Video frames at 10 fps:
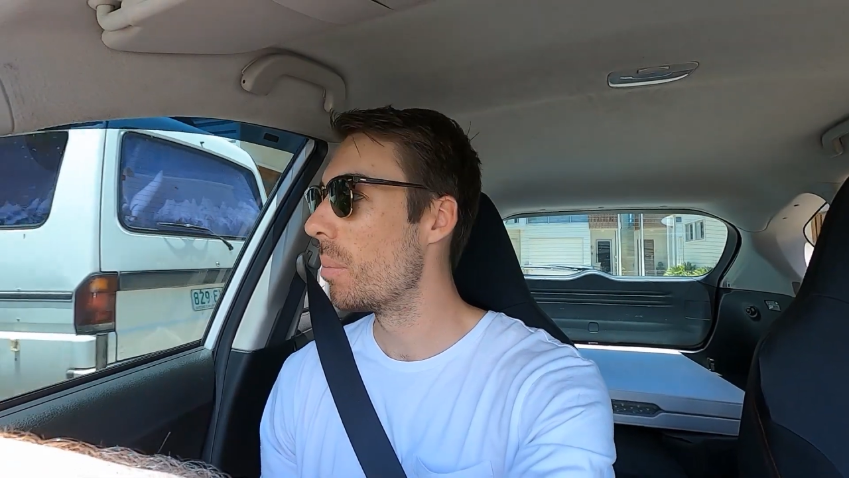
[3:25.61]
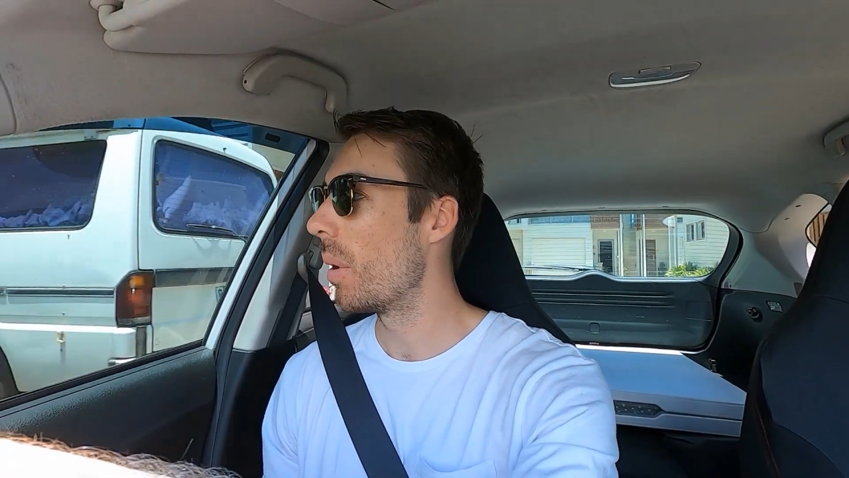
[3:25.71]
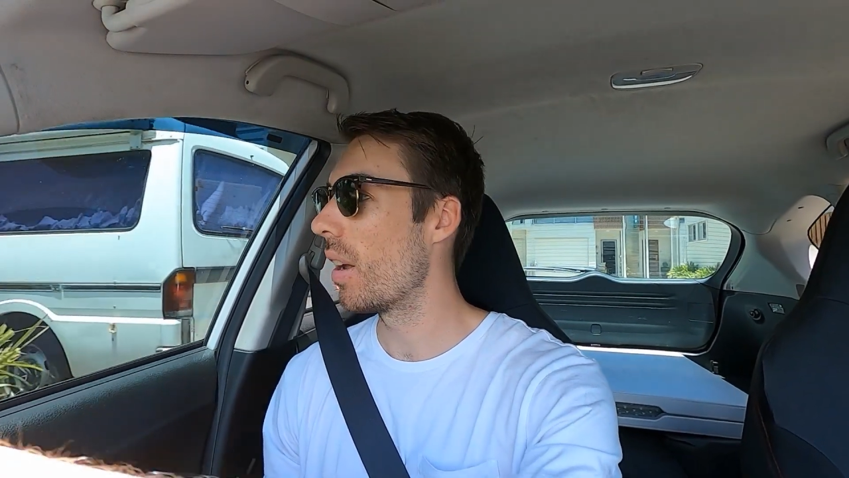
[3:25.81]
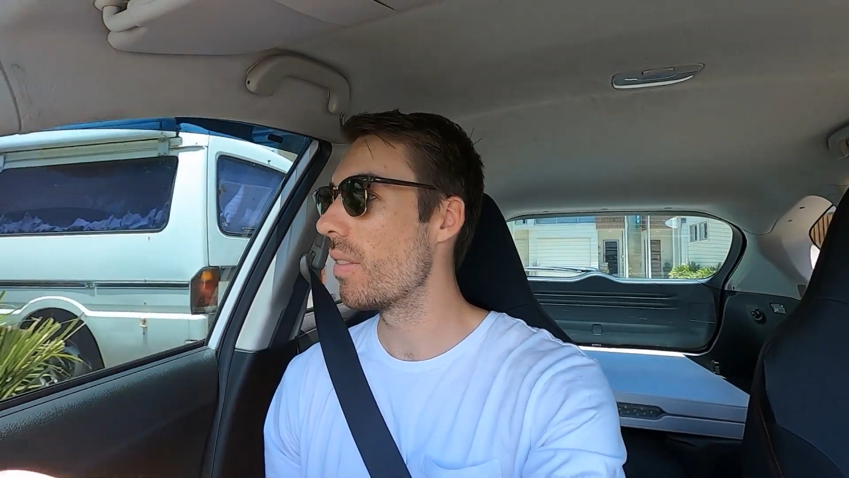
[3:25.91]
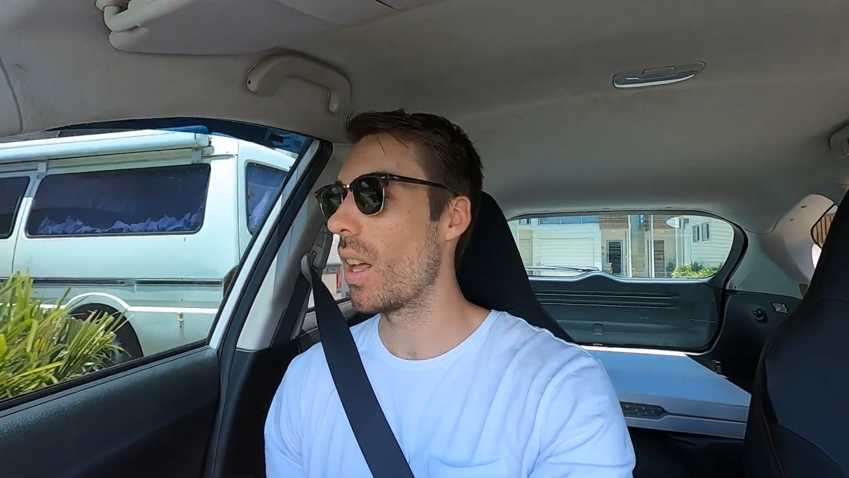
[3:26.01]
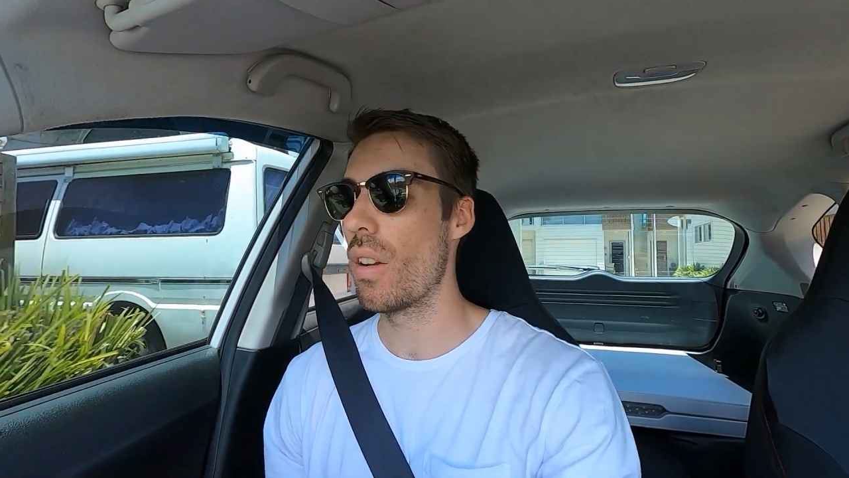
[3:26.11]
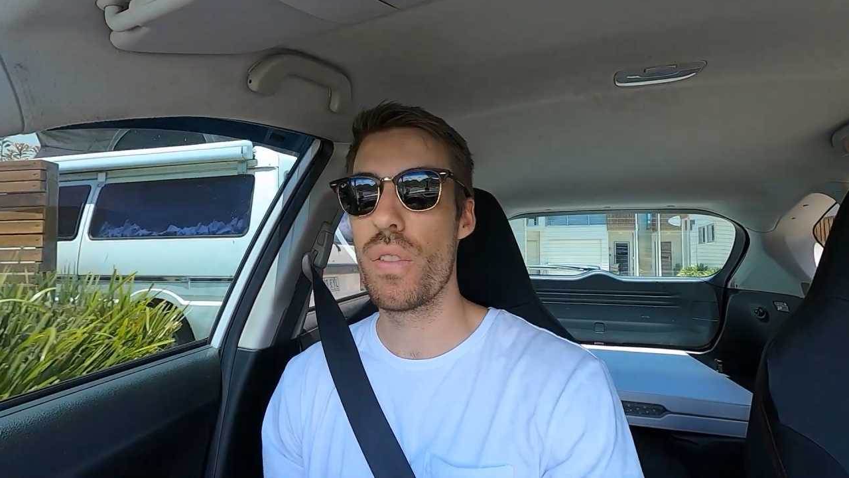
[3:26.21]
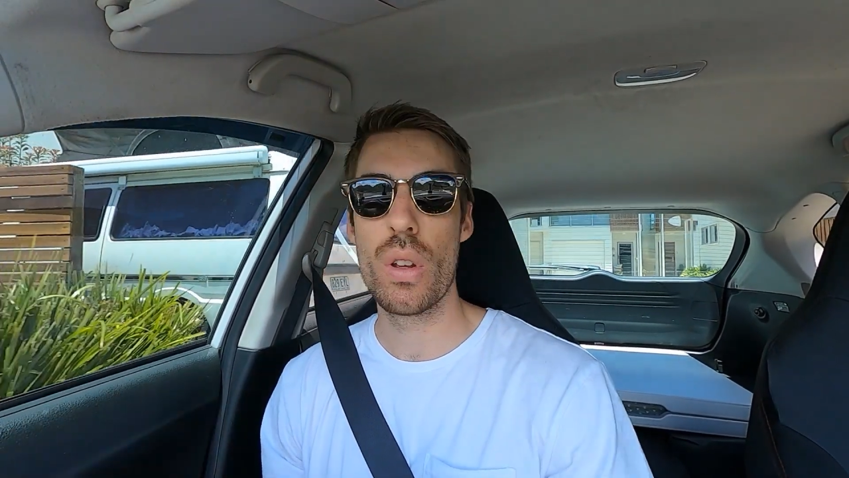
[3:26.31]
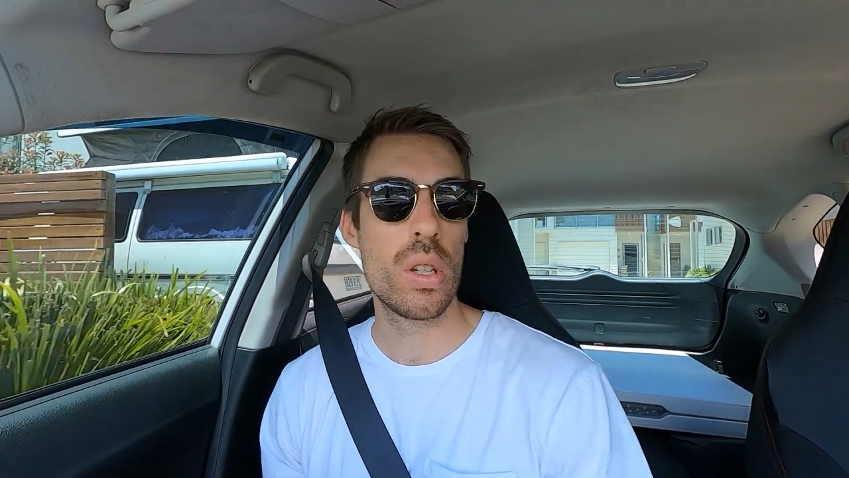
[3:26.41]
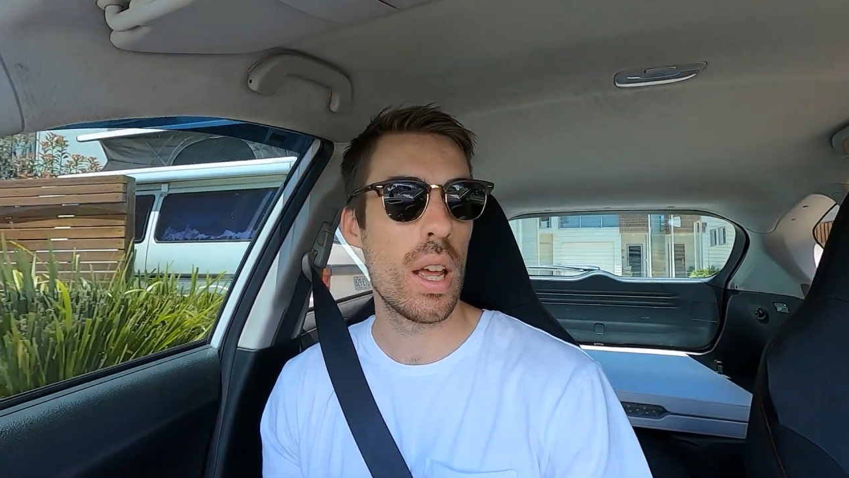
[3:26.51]
But I've done a
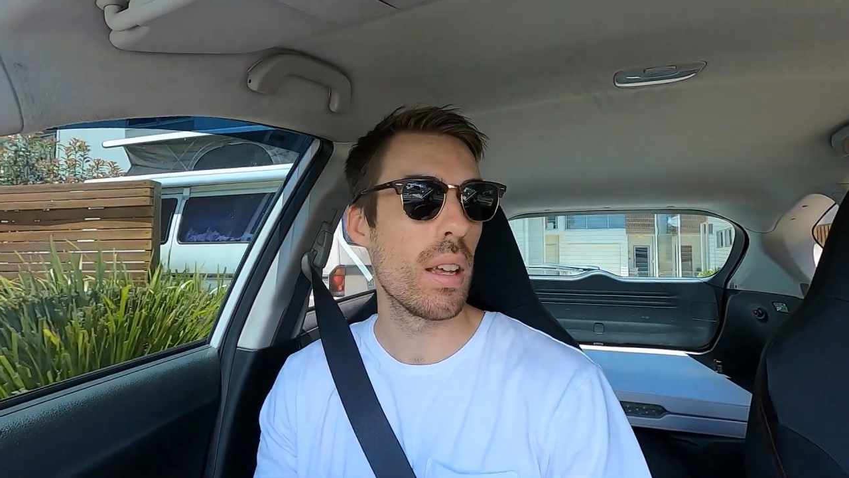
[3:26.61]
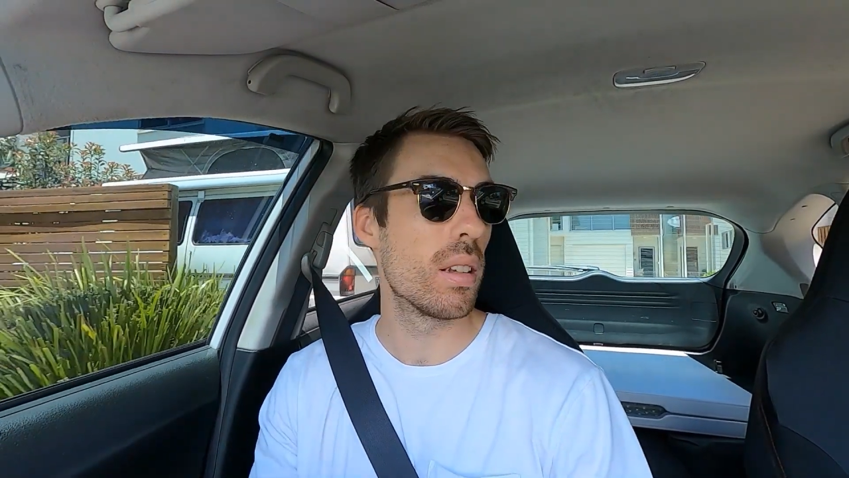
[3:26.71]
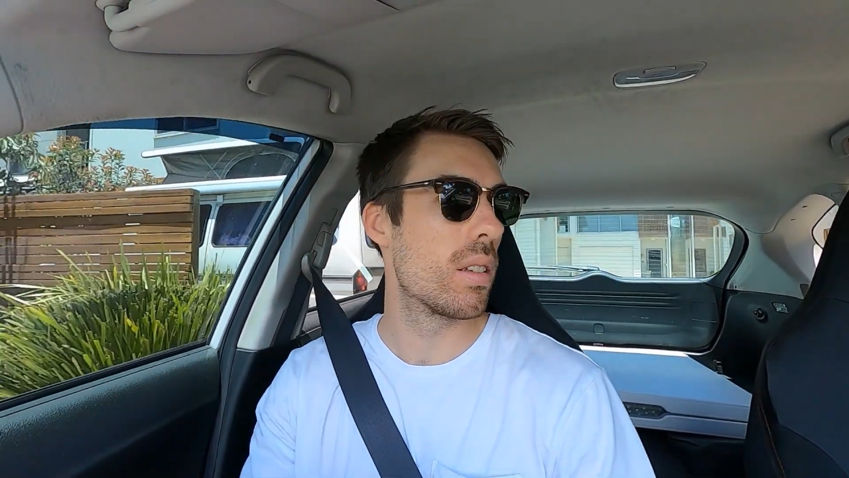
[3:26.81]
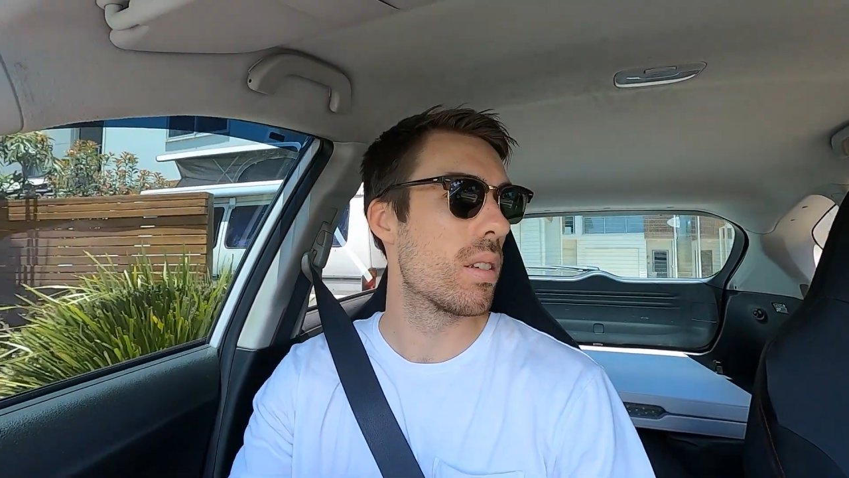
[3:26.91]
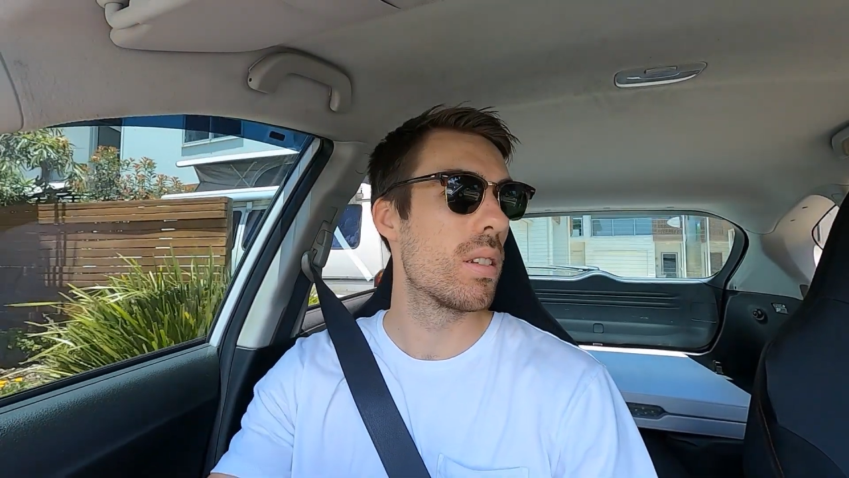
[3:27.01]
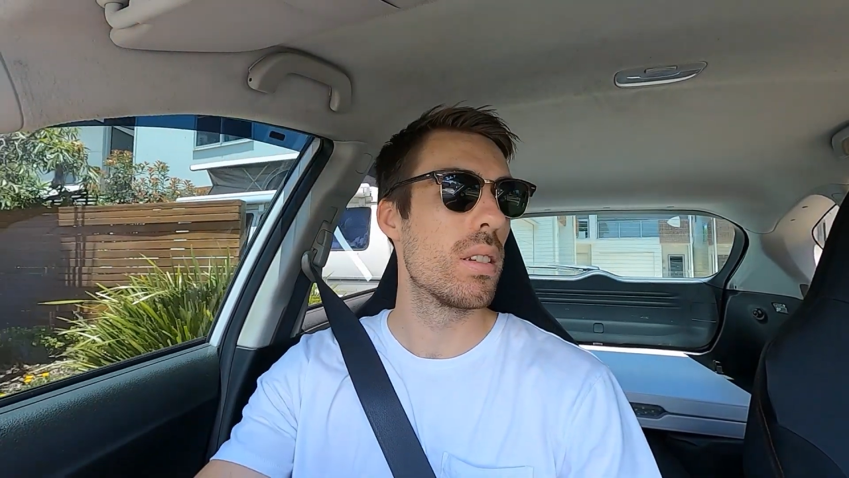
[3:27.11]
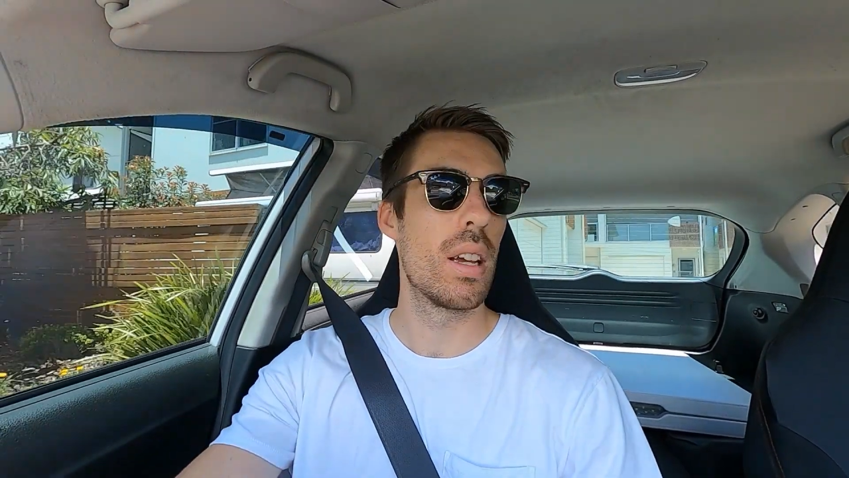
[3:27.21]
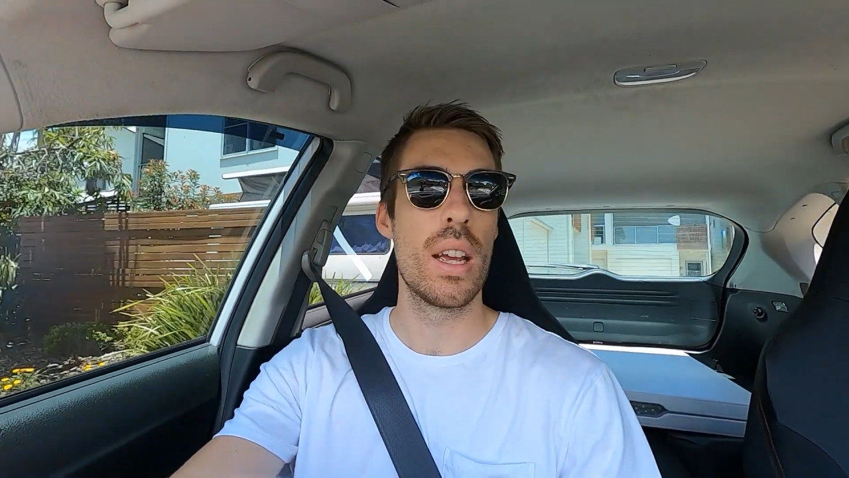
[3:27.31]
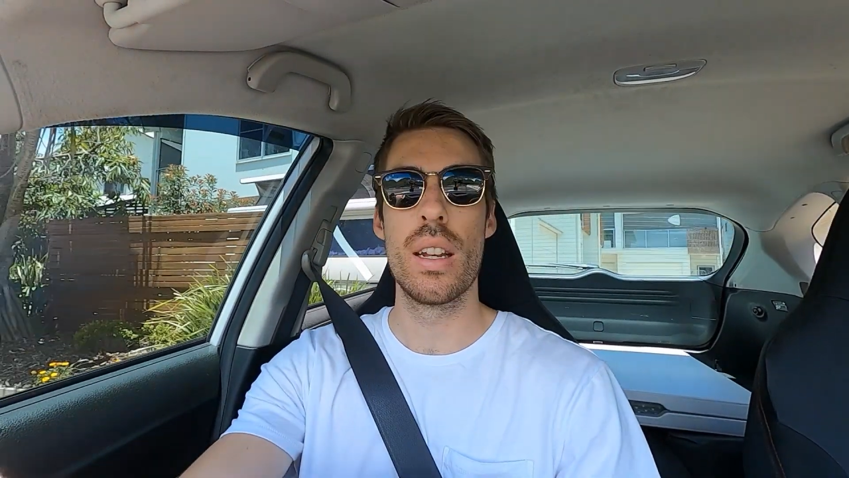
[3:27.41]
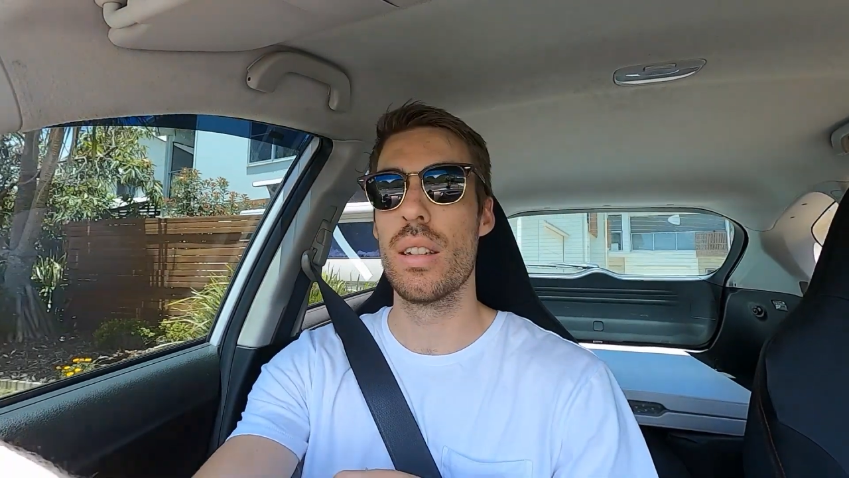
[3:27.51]
few tests
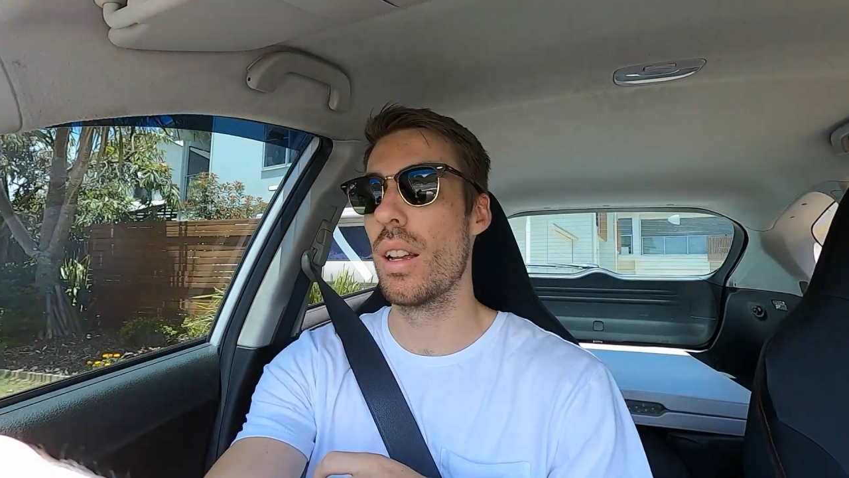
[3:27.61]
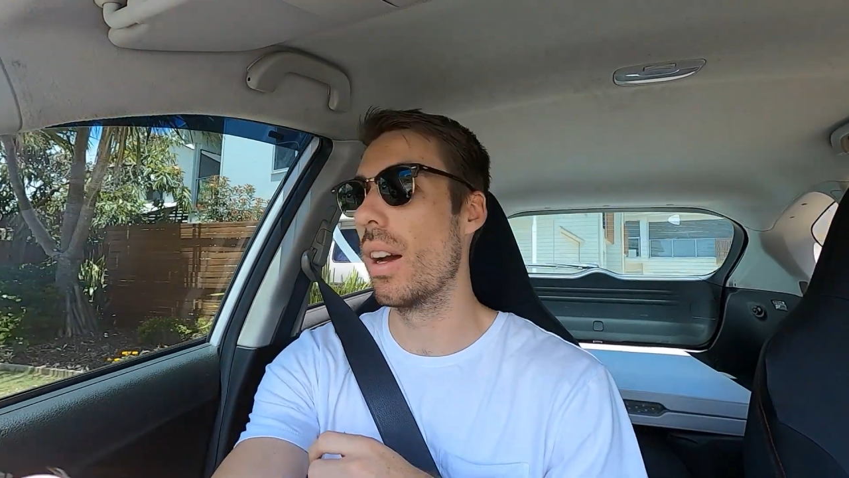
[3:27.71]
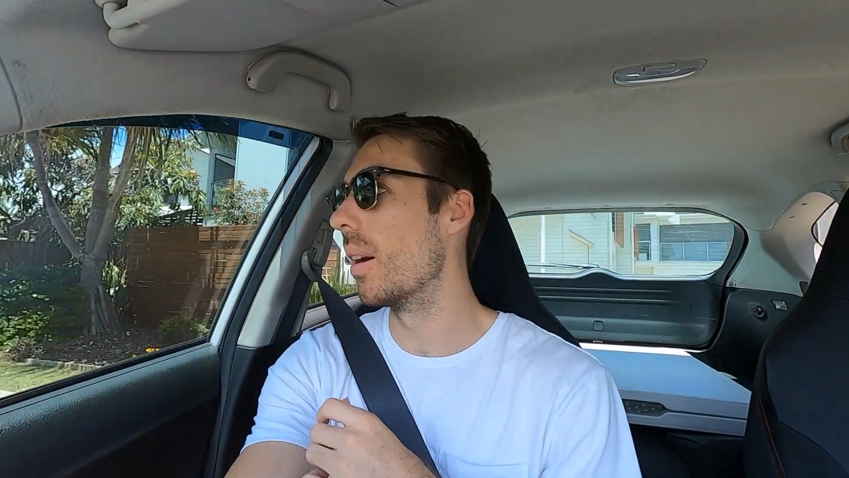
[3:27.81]
and